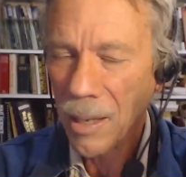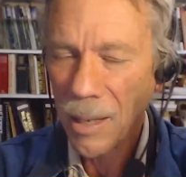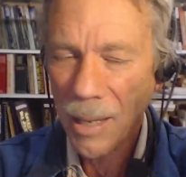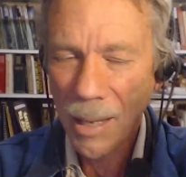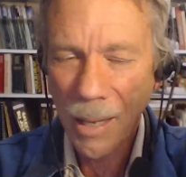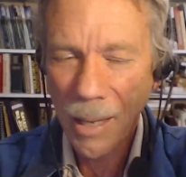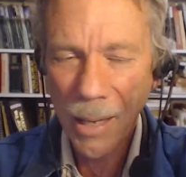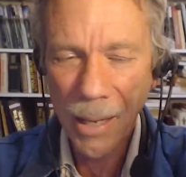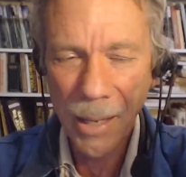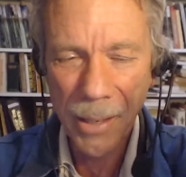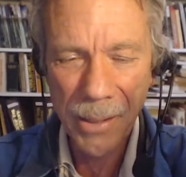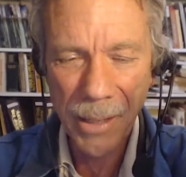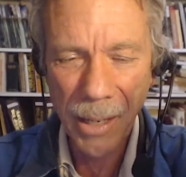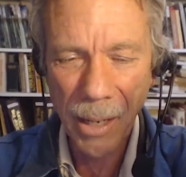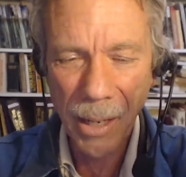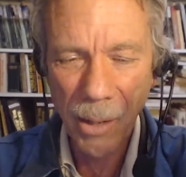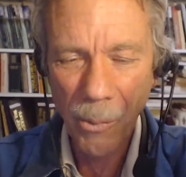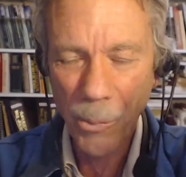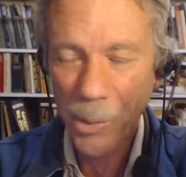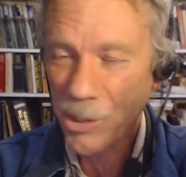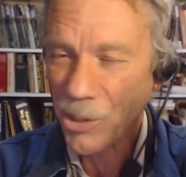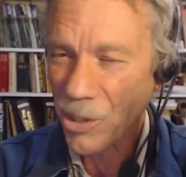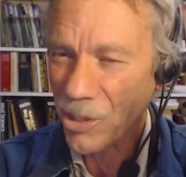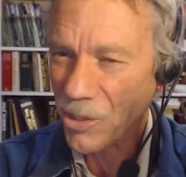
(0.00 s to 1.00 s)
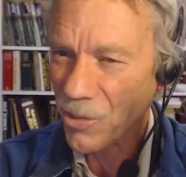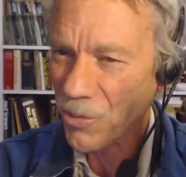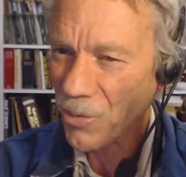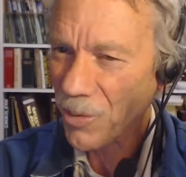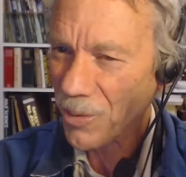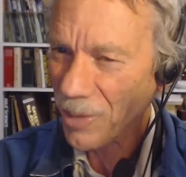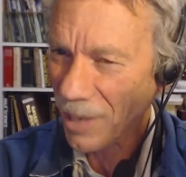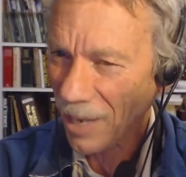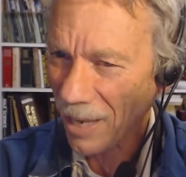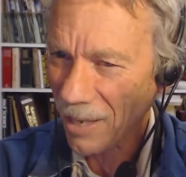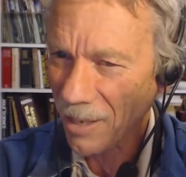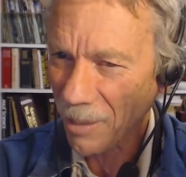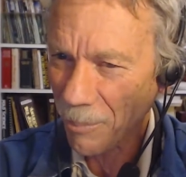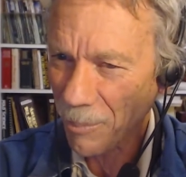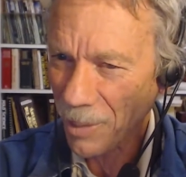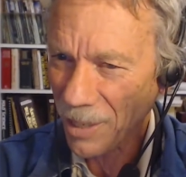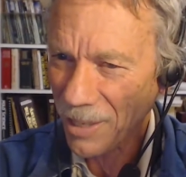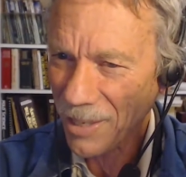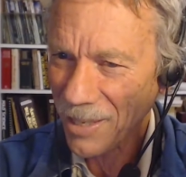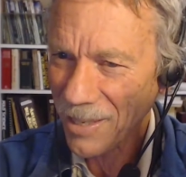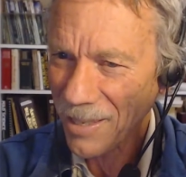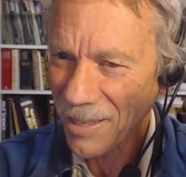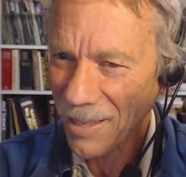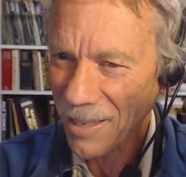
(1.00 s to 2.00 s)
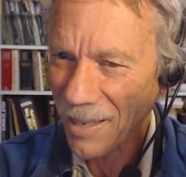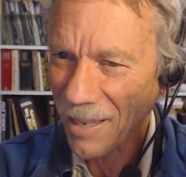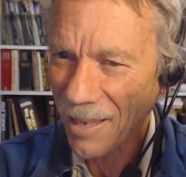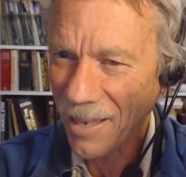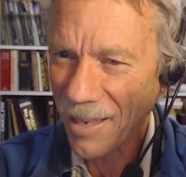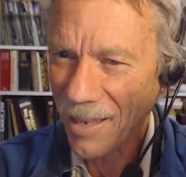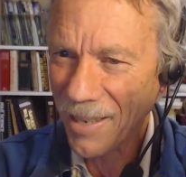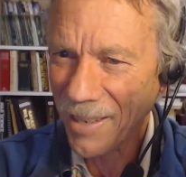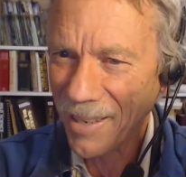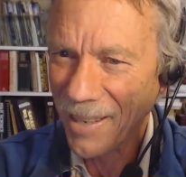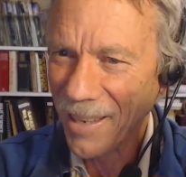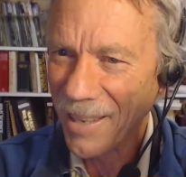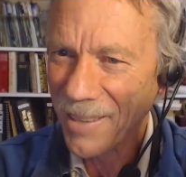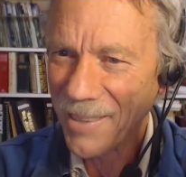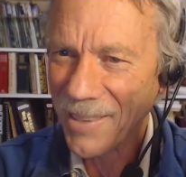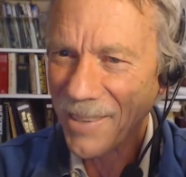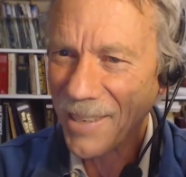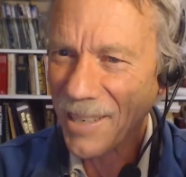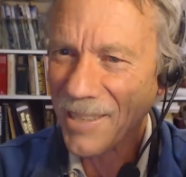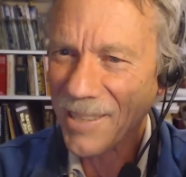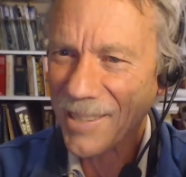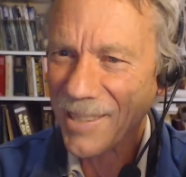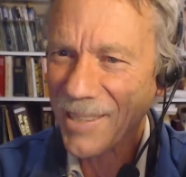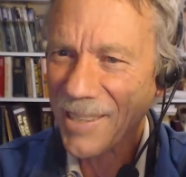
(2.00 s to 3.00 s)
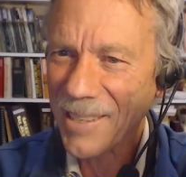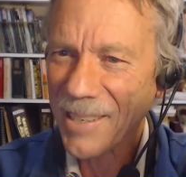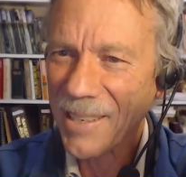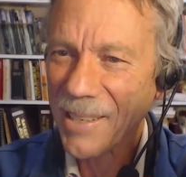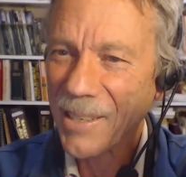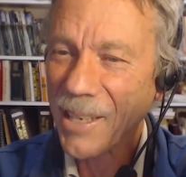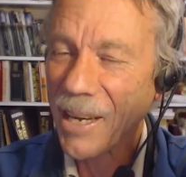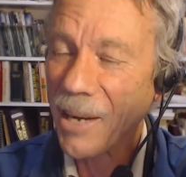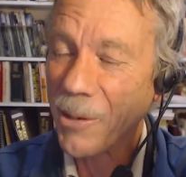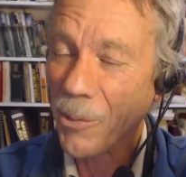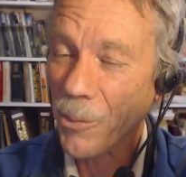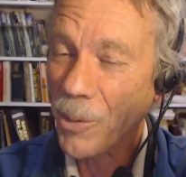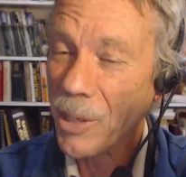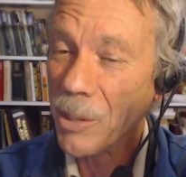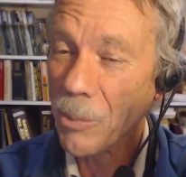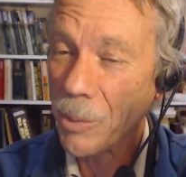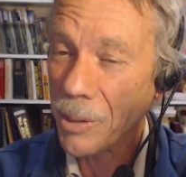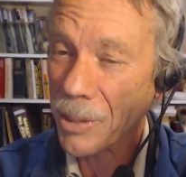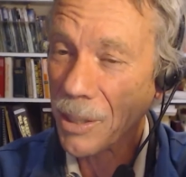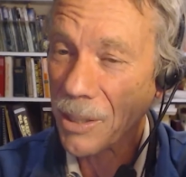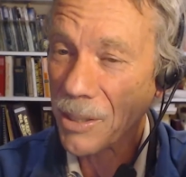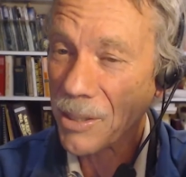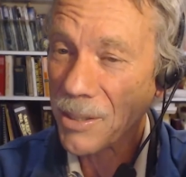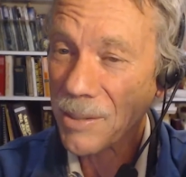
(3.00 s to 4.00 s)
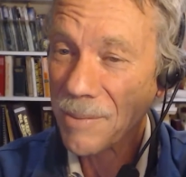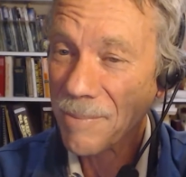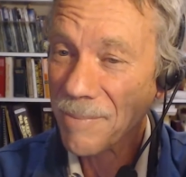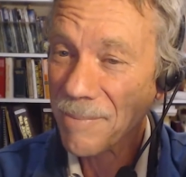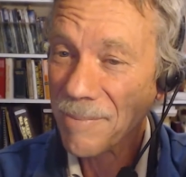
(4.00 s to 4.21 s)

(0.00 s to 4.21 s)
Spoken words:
And we just had a meeting, and they agreed with us.